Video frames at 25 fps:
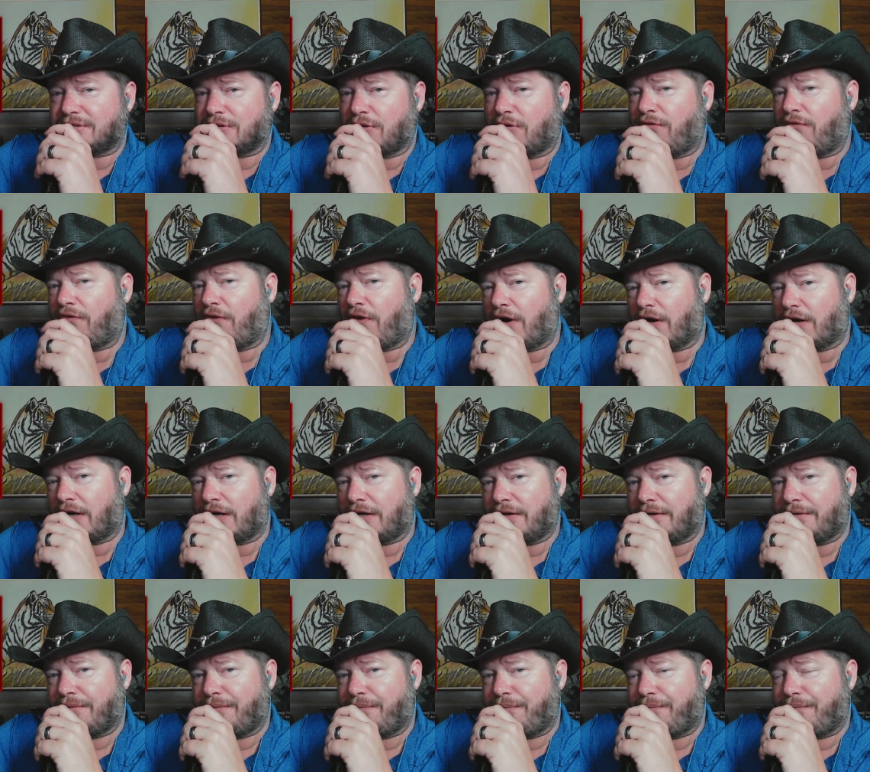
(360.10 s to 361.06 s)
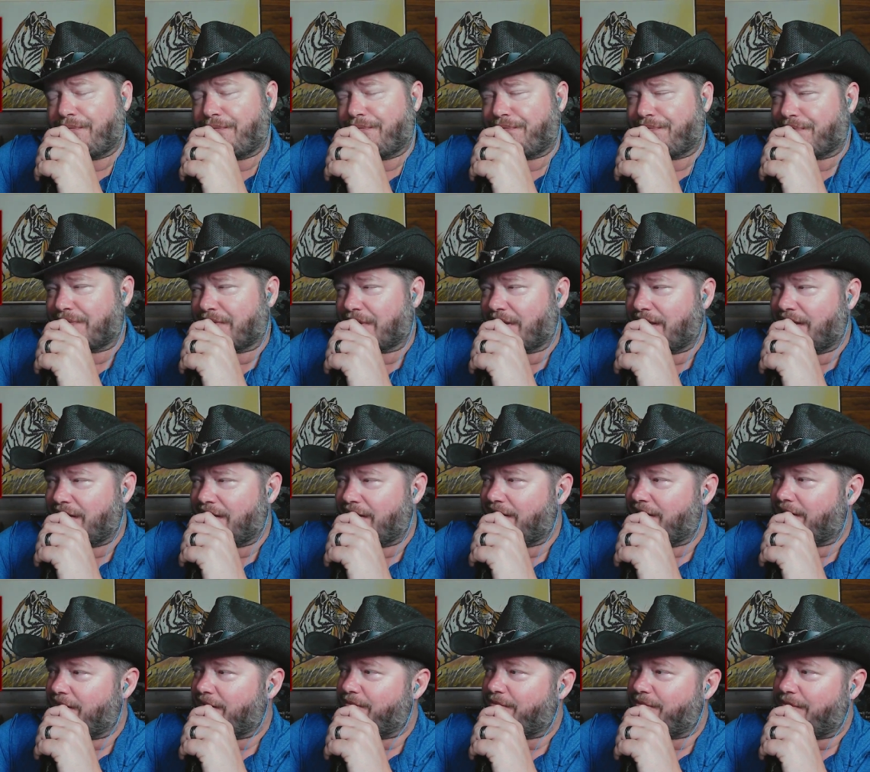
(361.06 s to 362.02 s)
so far.
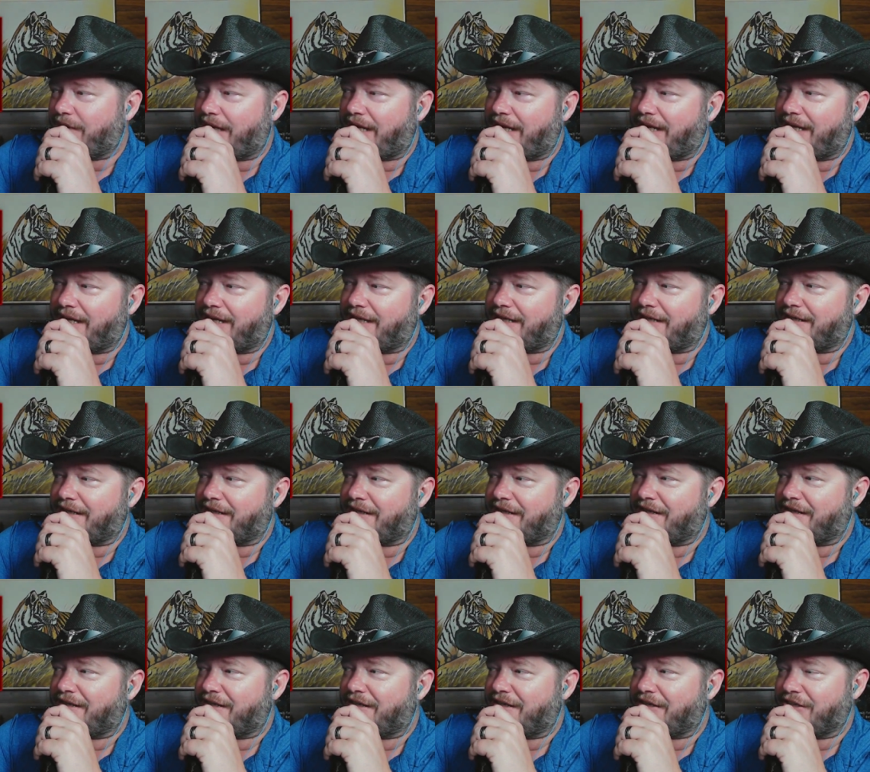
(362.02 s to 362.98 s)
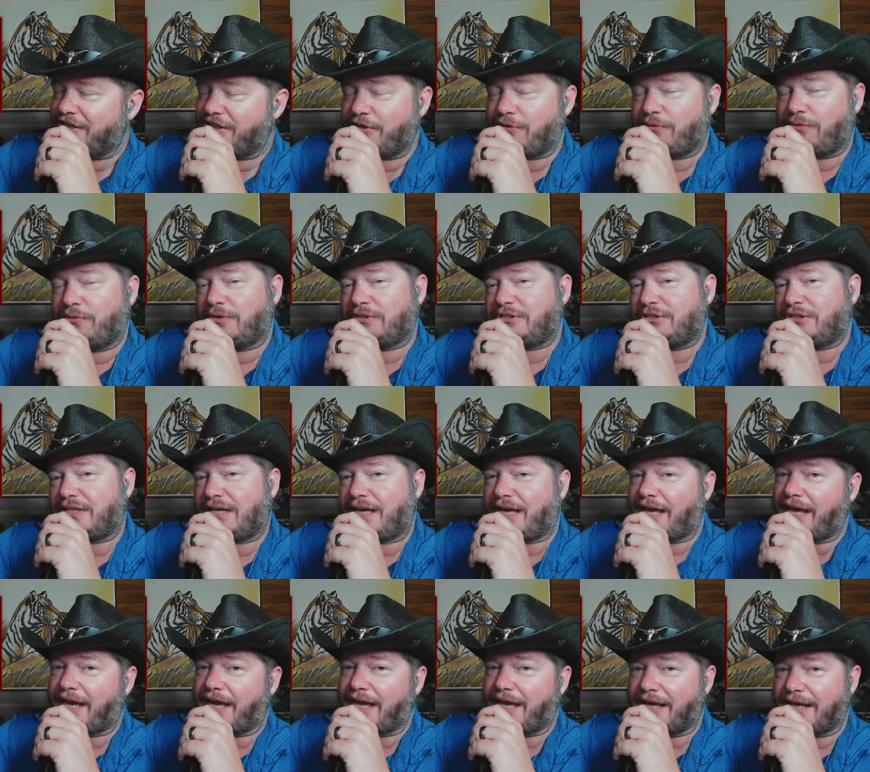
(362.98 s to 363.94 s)
Man, do what you
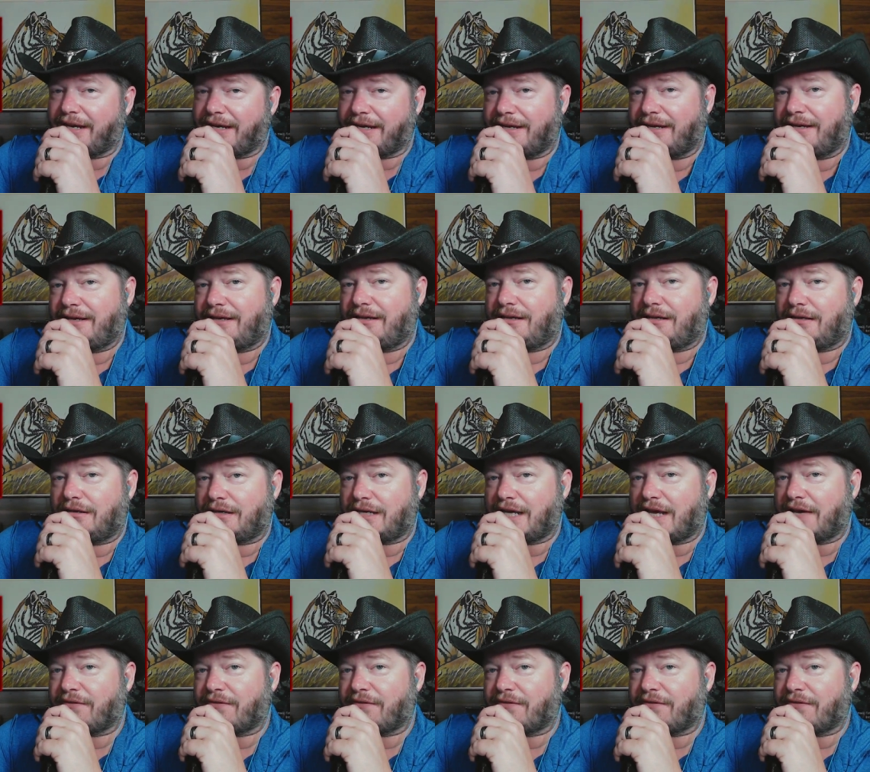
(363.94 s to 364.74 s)
can to